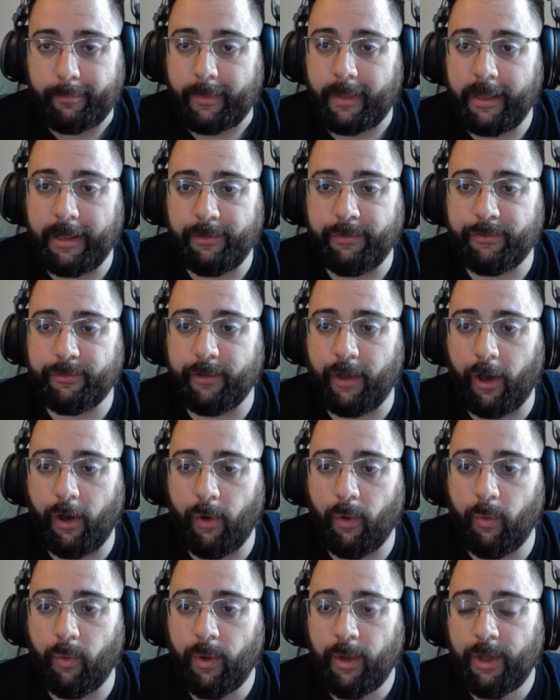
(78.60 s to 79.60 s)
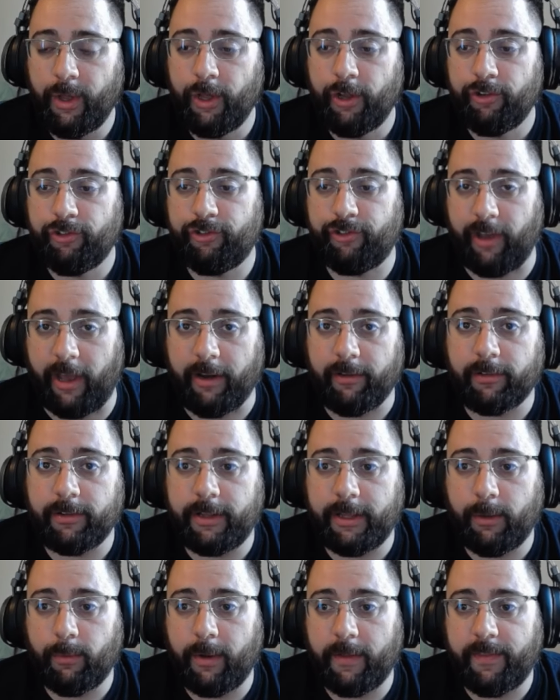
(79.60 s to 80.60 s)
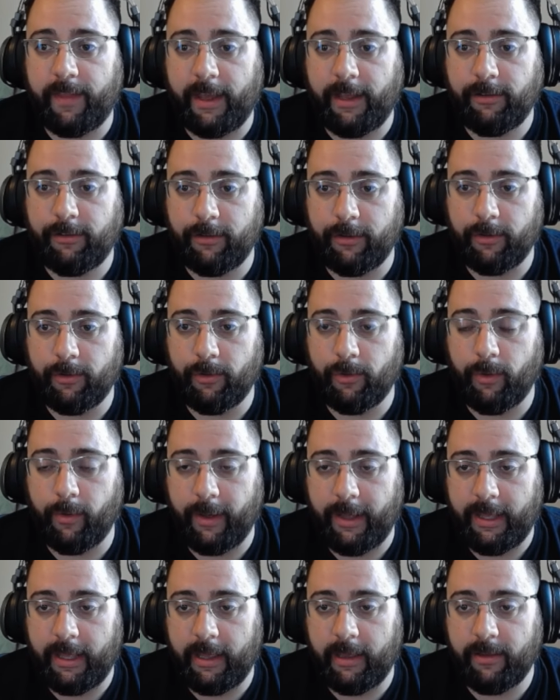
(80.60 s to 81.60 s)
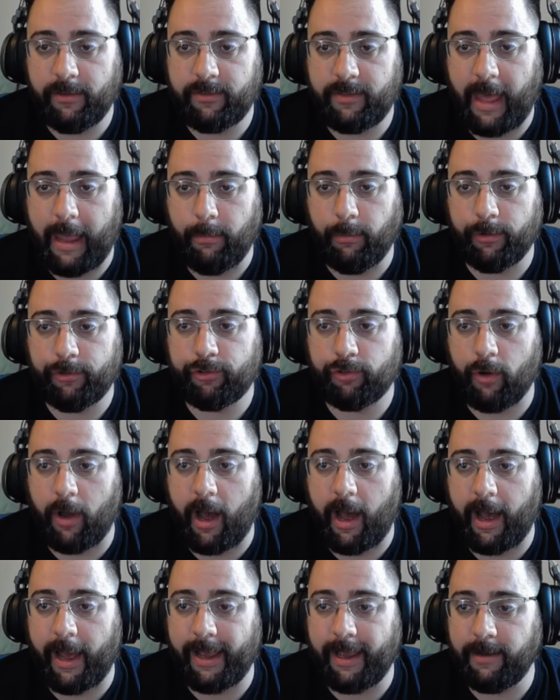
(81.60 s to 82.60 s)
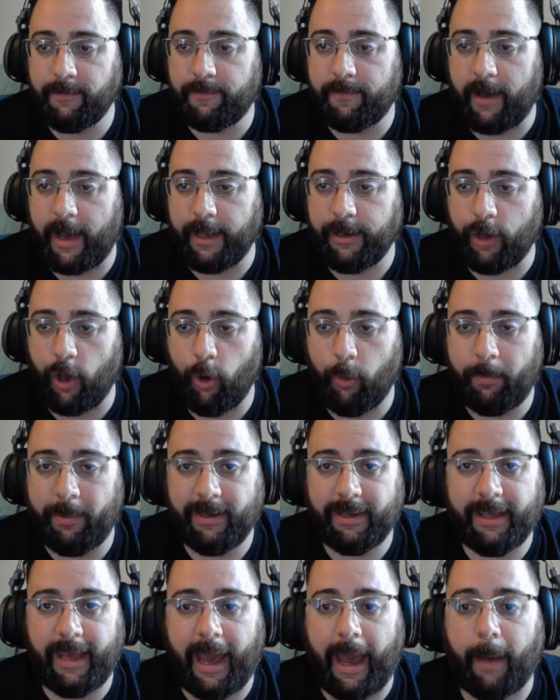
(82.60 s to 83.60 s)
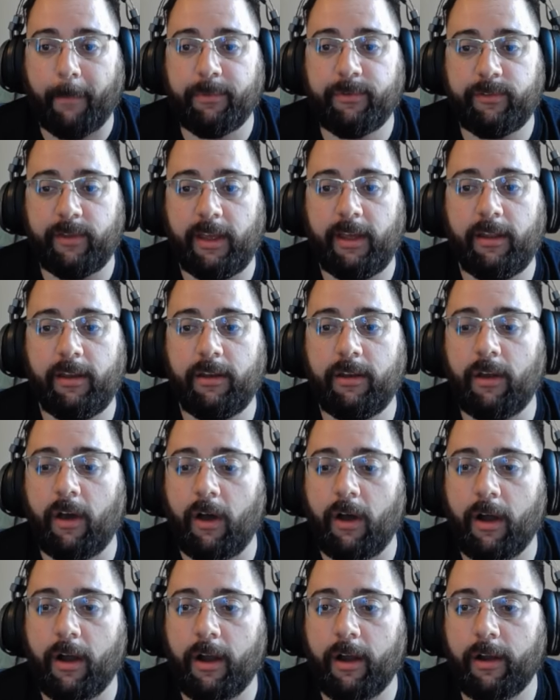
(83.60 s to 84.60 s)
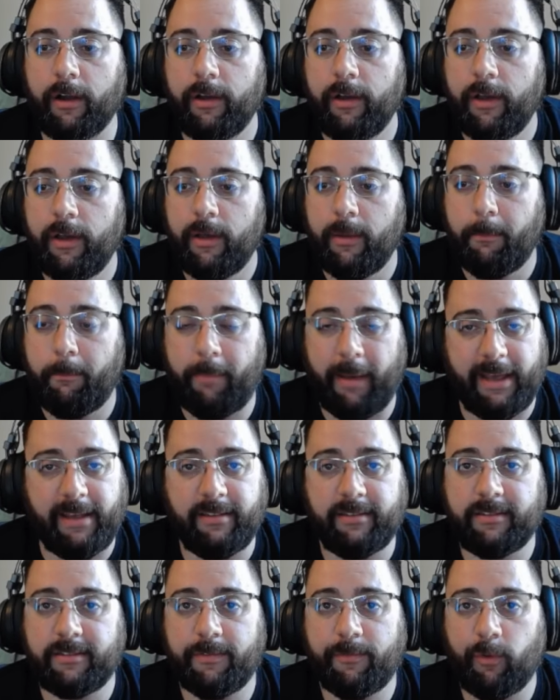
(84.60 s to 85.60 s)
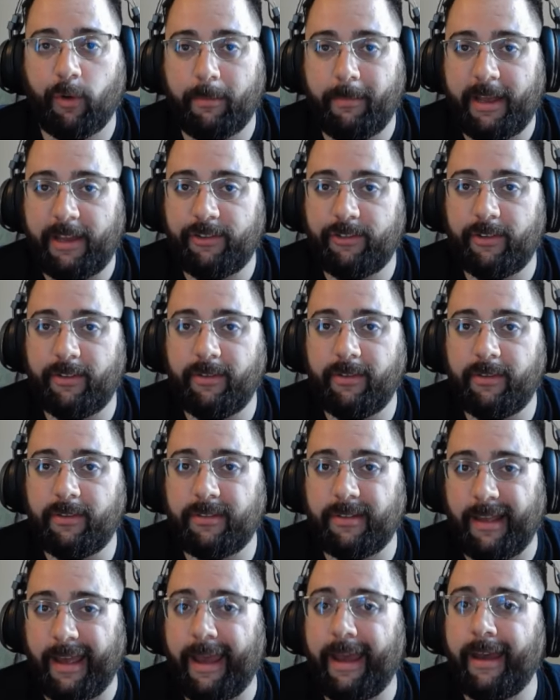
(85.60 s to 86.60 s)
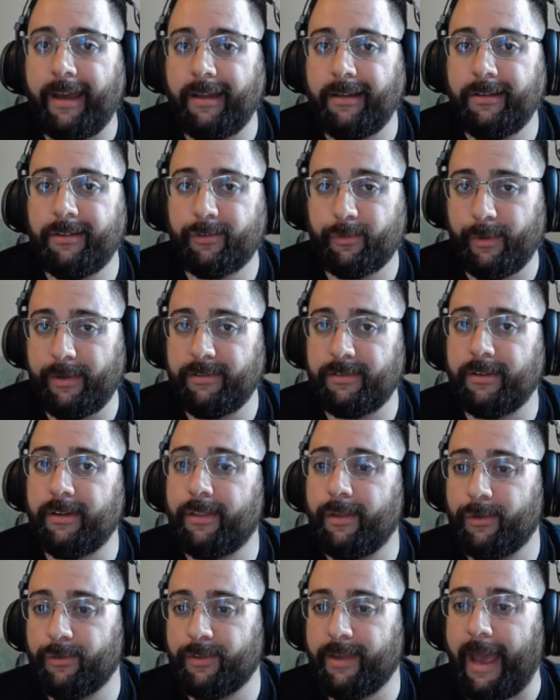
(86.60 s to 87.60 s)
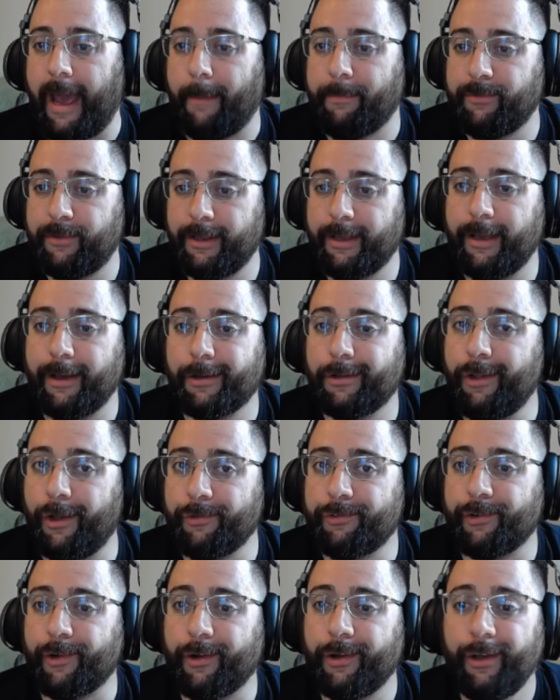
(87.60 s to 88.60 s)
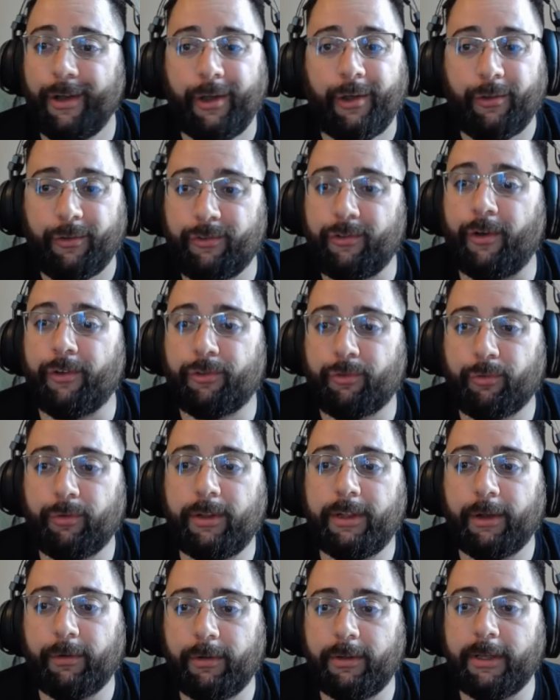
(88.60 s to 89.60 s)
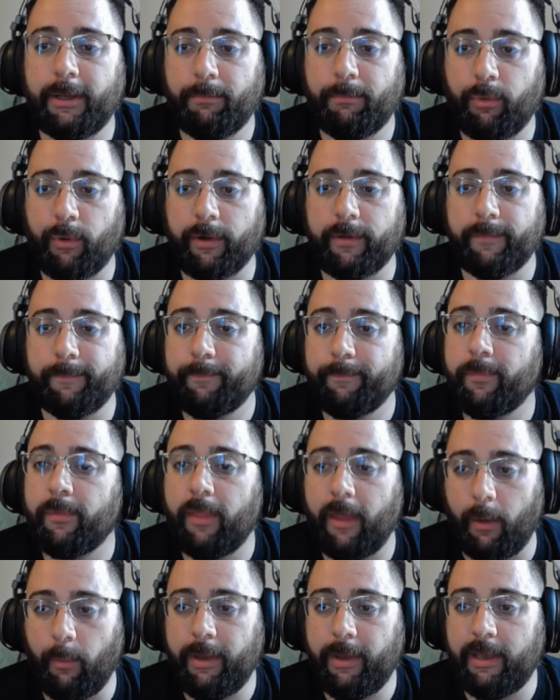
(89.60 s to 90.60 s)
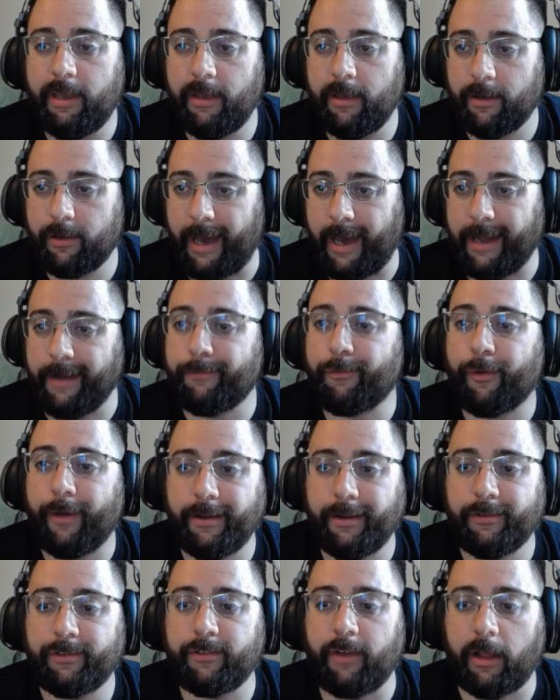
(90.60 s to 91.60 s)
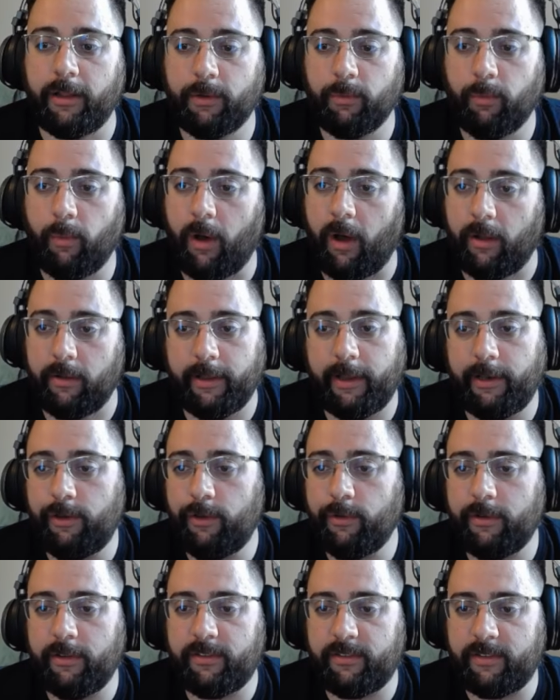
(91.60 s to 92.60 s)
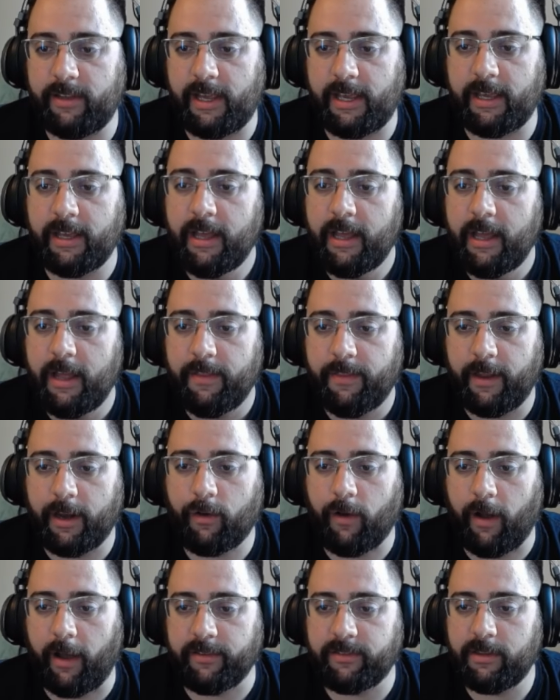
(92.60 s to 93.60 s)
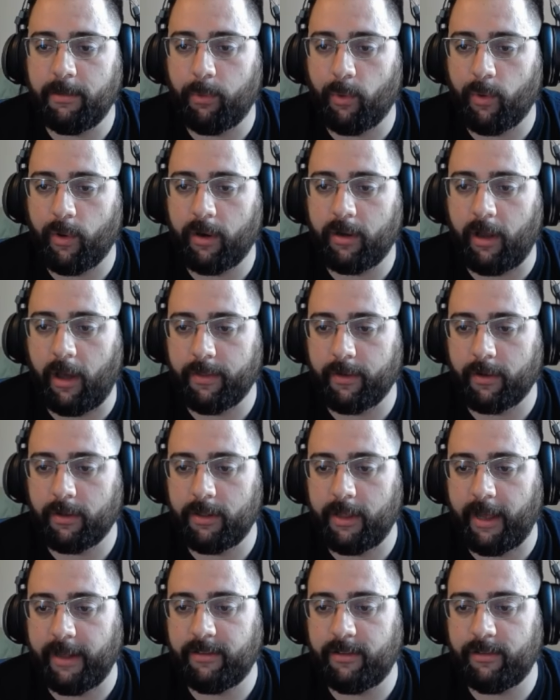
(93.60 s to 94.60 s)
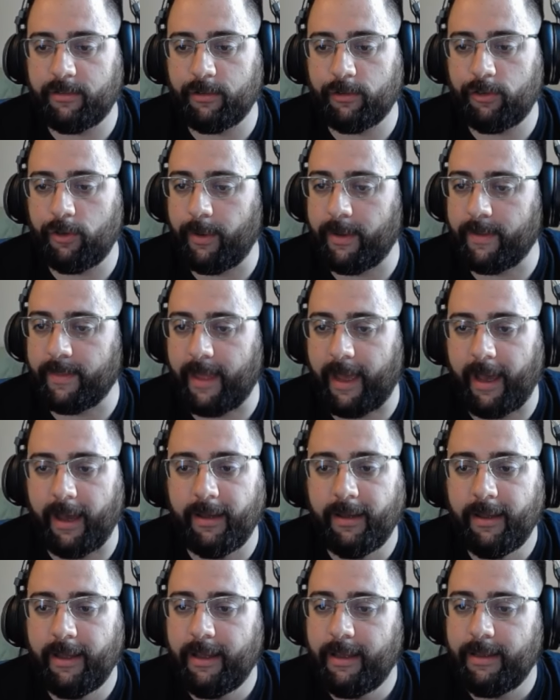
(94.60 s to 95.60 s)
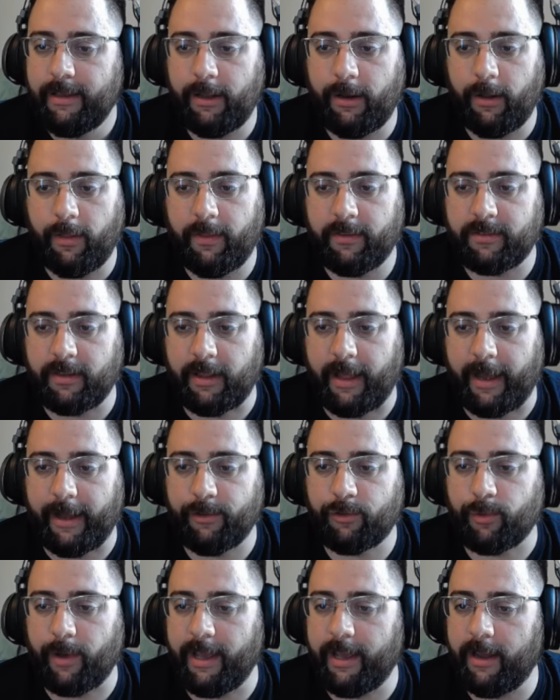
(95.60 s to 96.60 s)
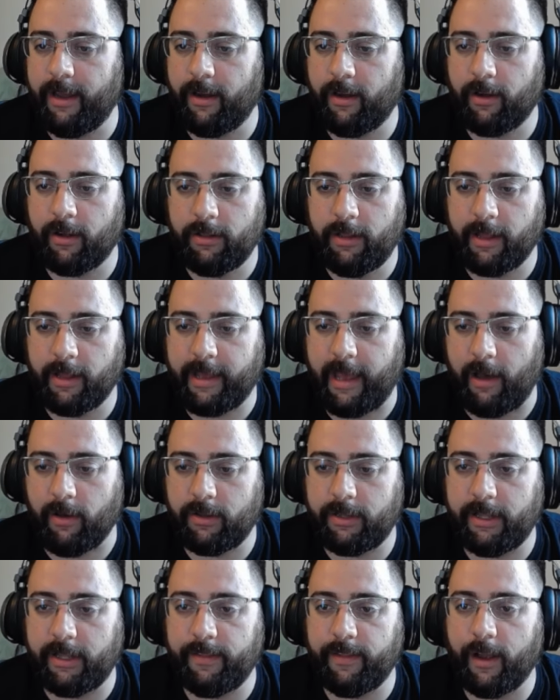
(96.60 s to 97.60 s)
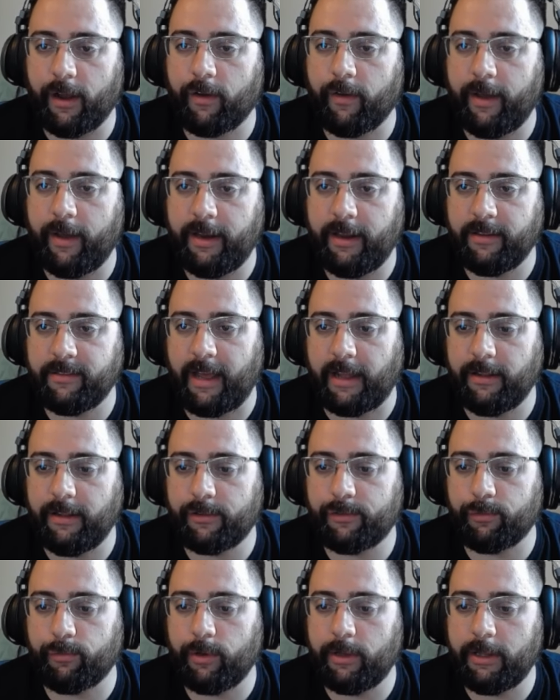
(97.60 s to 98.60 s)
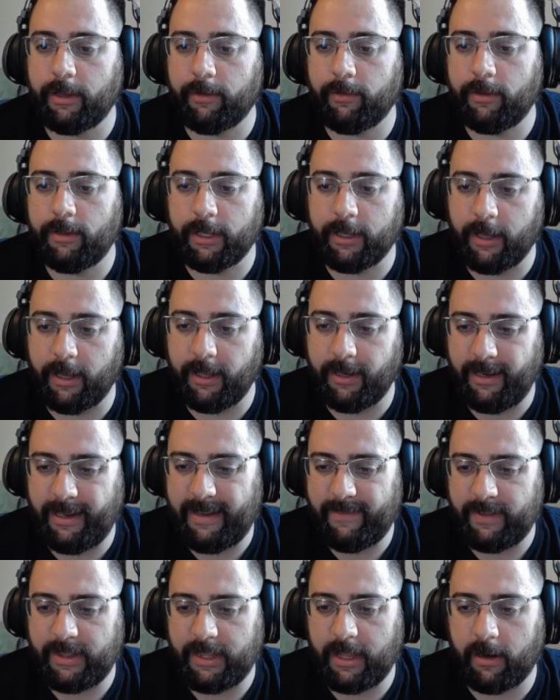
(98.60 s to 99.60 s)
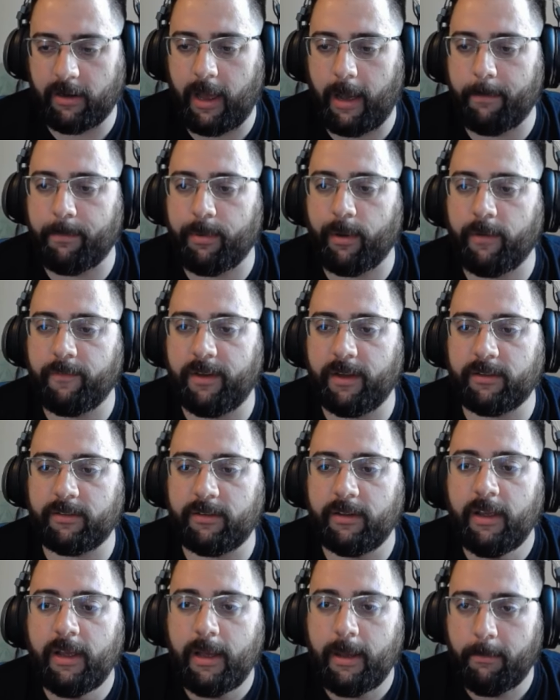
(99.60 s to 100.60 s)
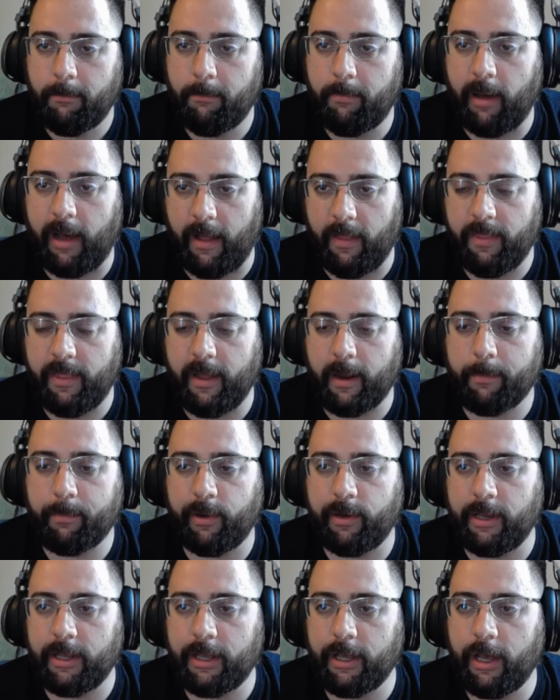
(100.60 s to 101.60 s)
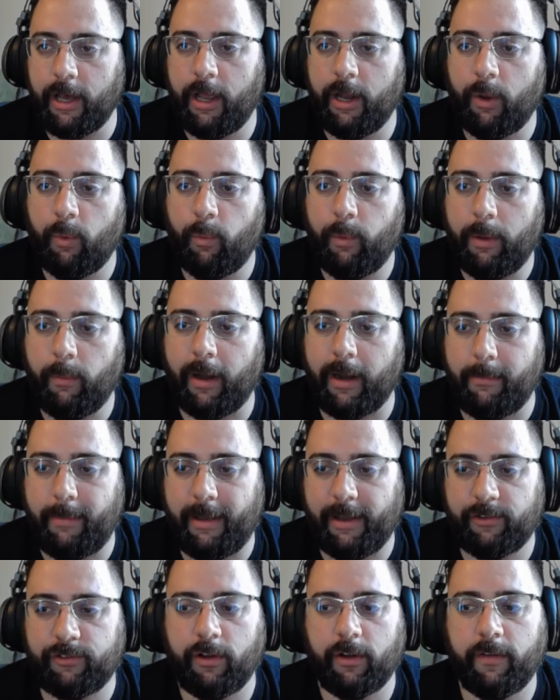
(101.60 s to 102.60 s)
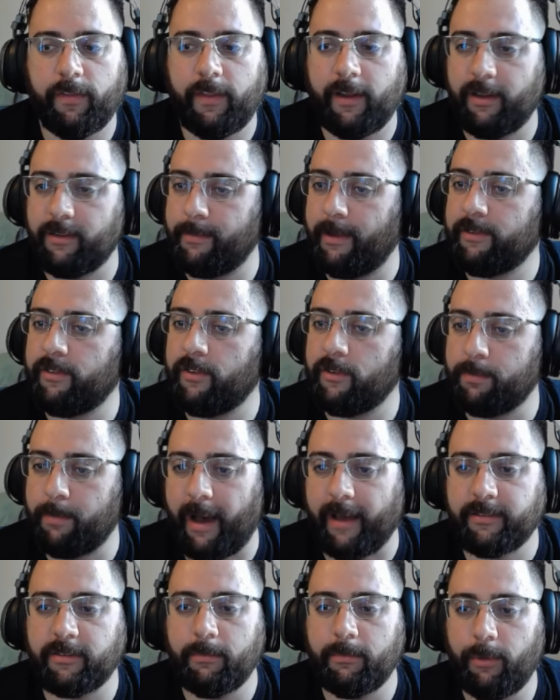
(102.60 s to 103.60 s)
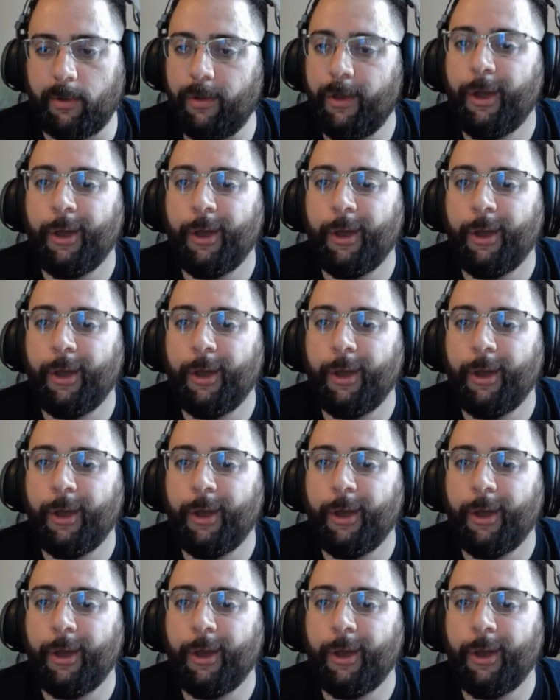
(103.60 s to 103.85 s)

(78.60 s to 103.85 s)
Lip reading: And so generally what they do is they will try and find open gaps in our base formations and squeeze into those gaps to get closer. So it's really, really important that we kind of create a solid wall. And you can see that across the board, other alliances are doing that. You know, this alliance right here, look how clean their grid is. That looks really, really good. Even they're not perfect, but they're pretty good. We want to make sure that as much as possible,